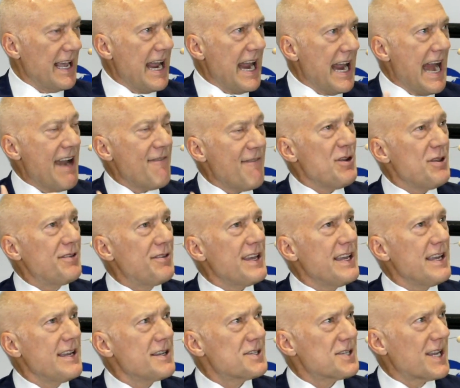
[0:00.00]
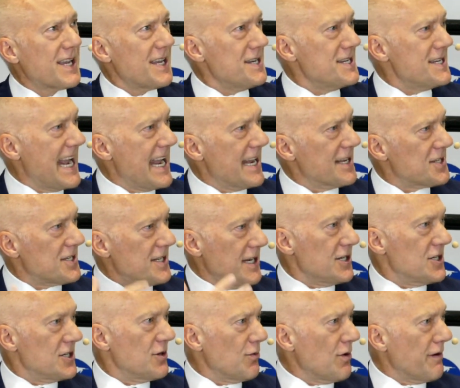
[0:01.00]
everything is condensed
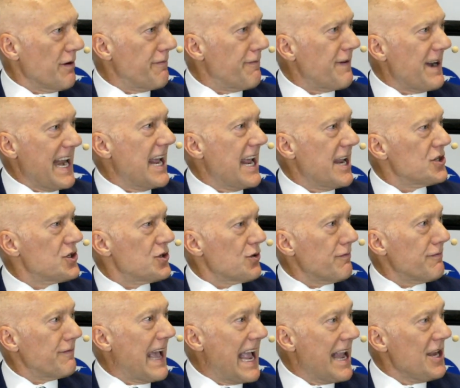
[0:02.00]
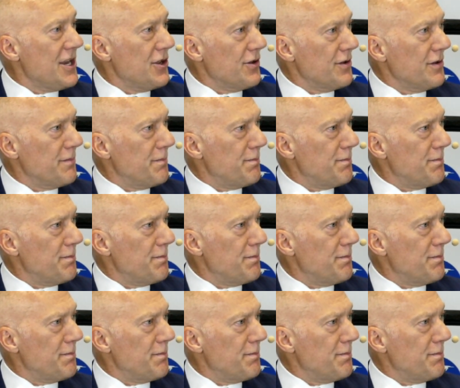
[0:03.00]
into a financial value